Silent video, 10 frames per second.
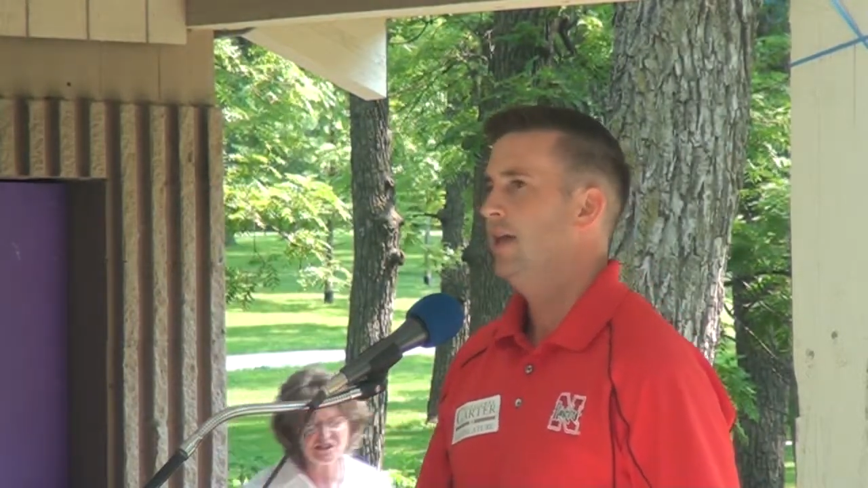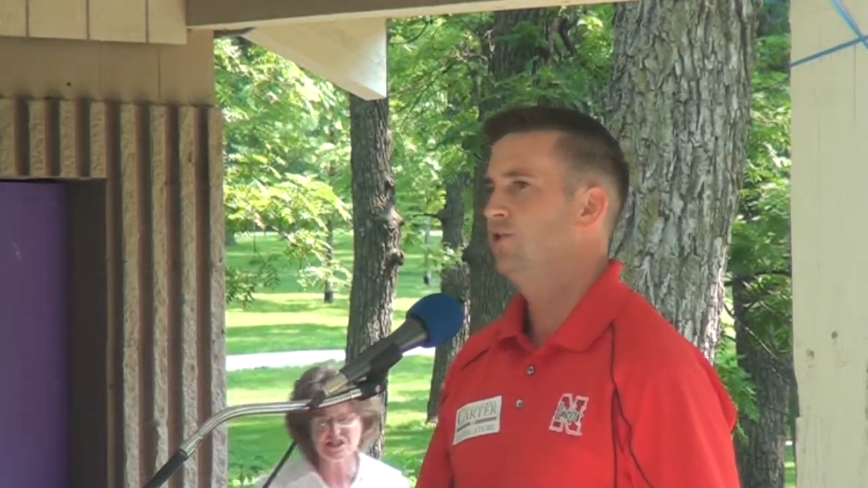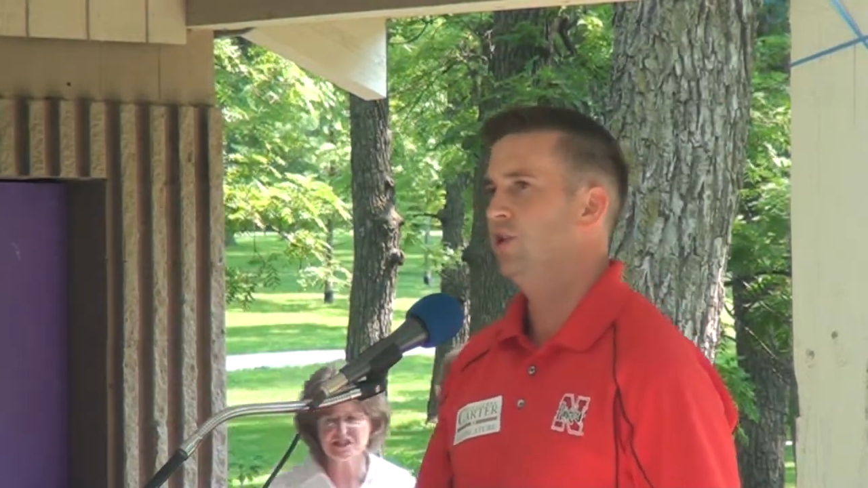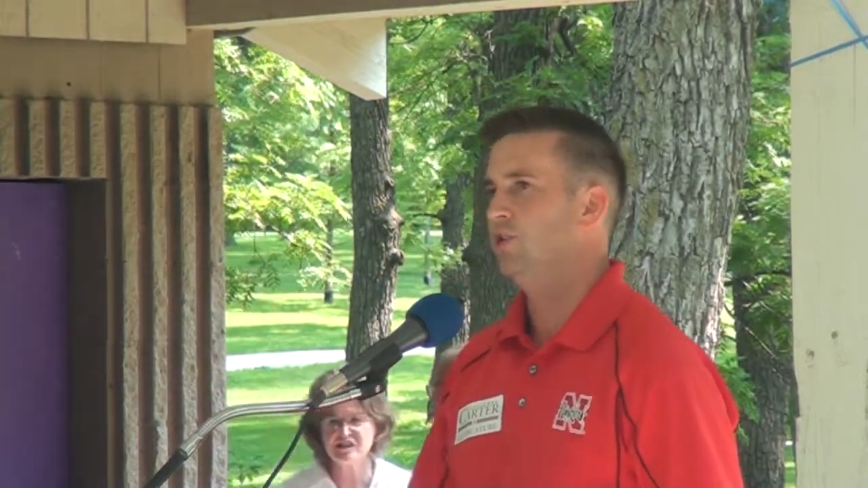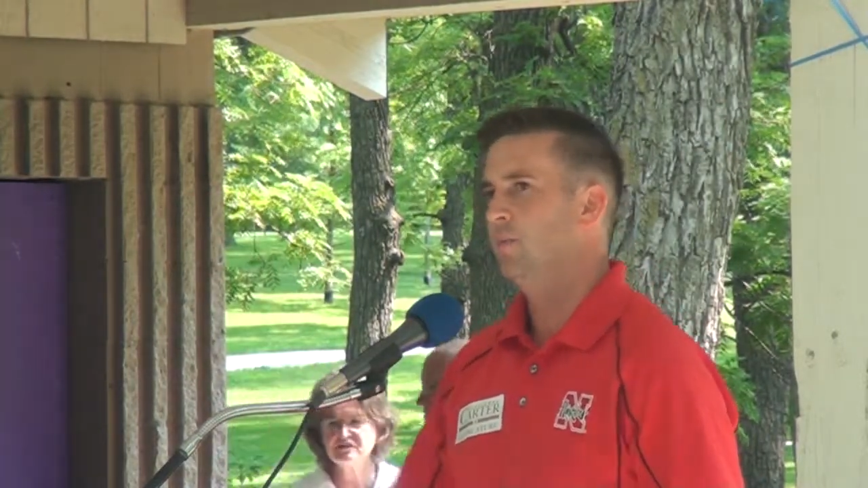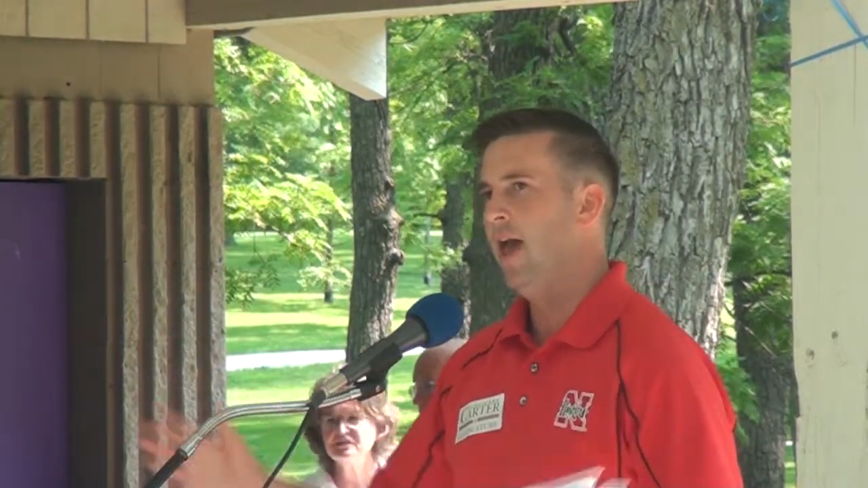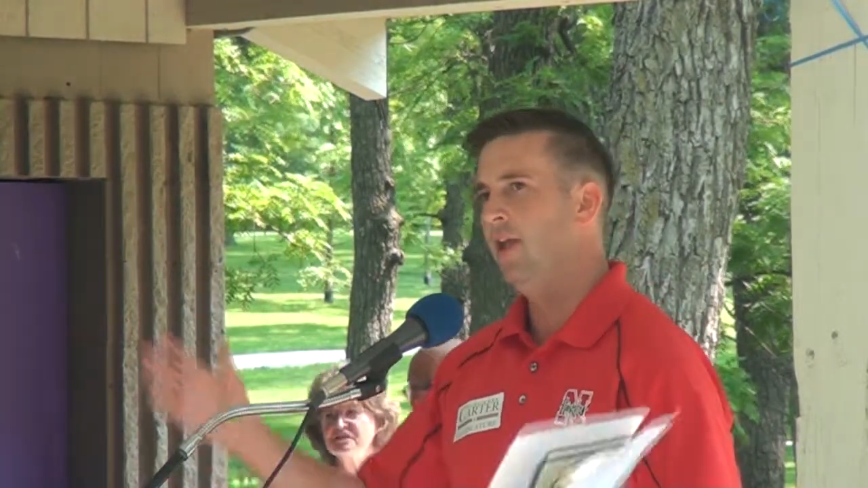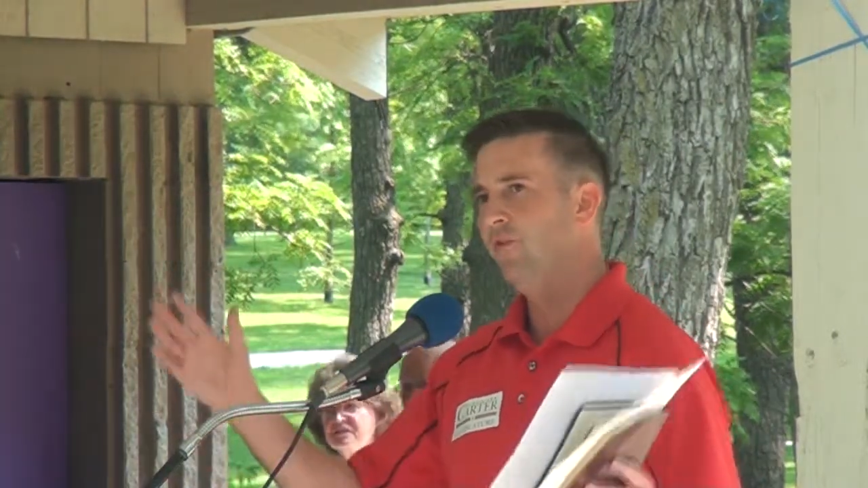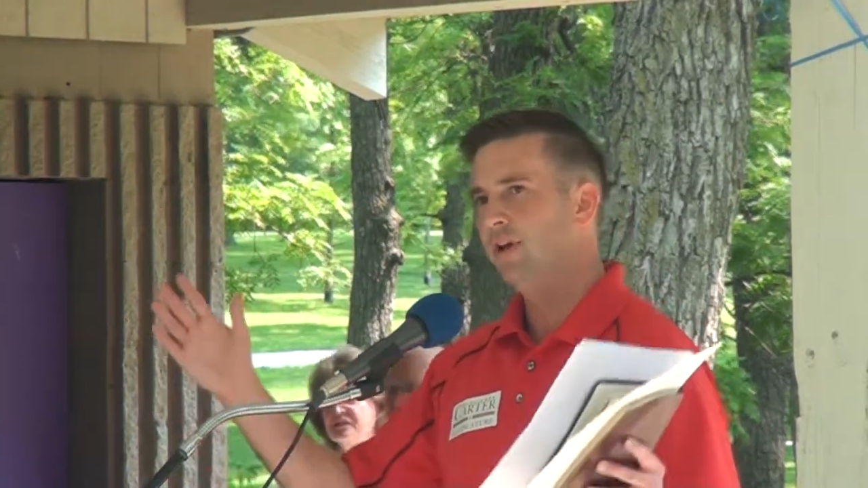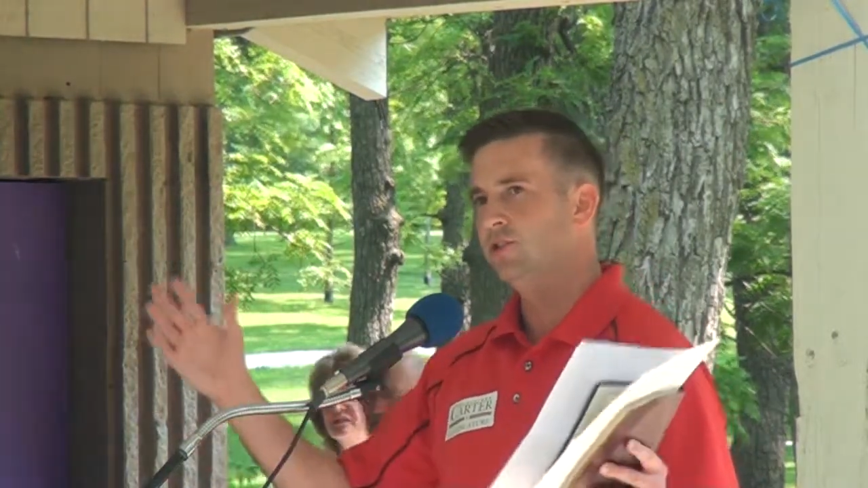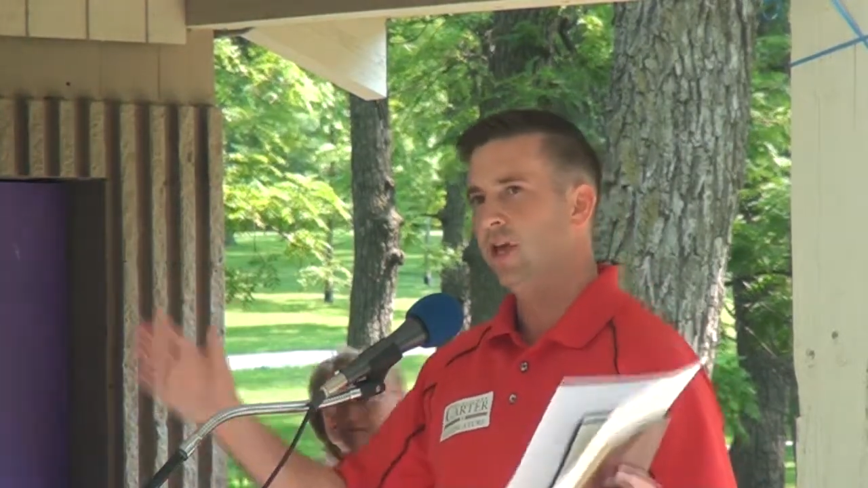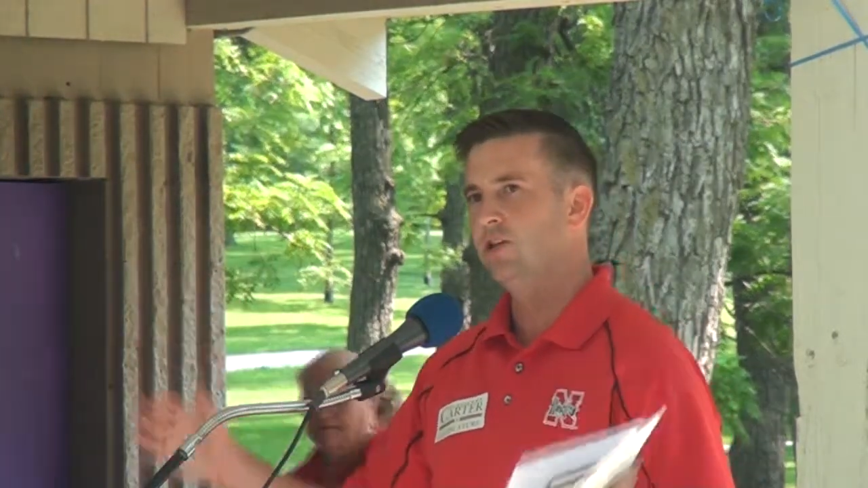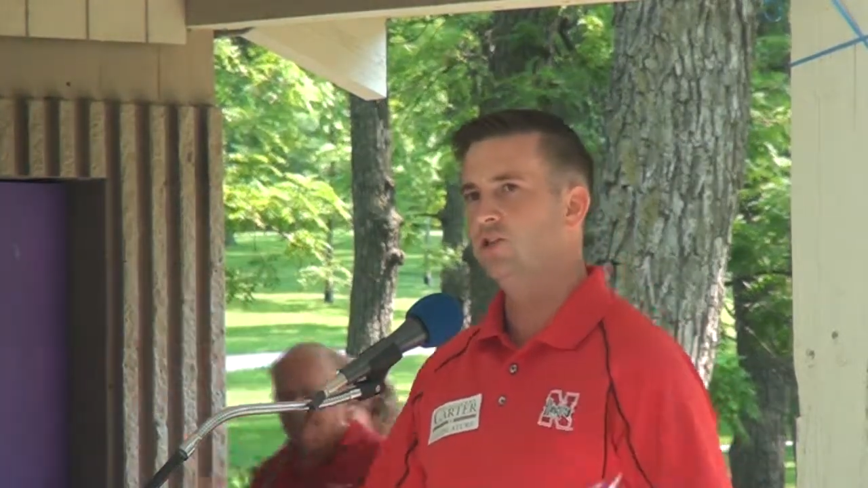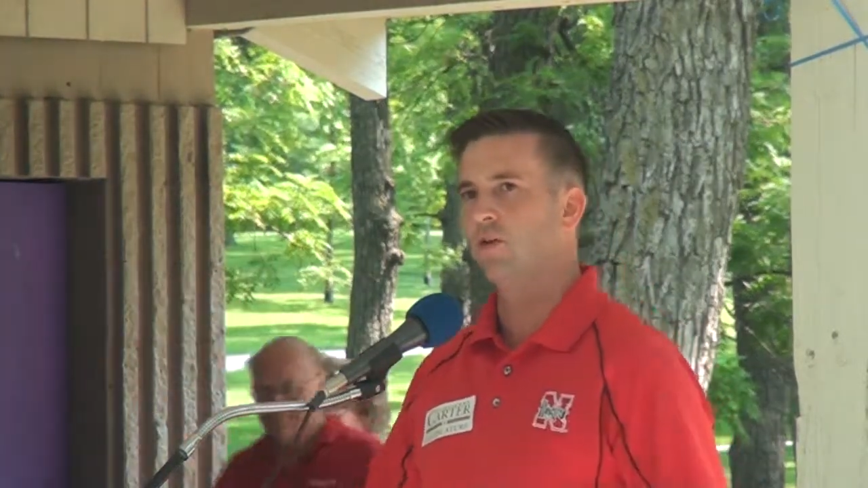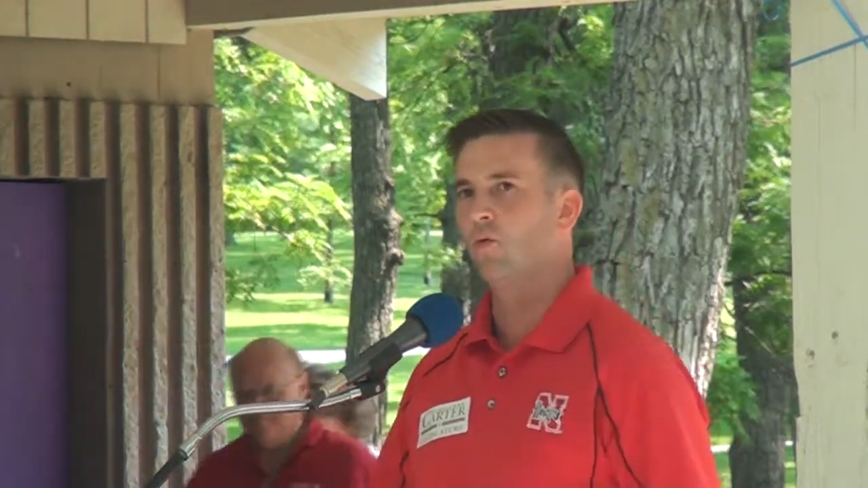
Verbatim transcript: is just a manifestation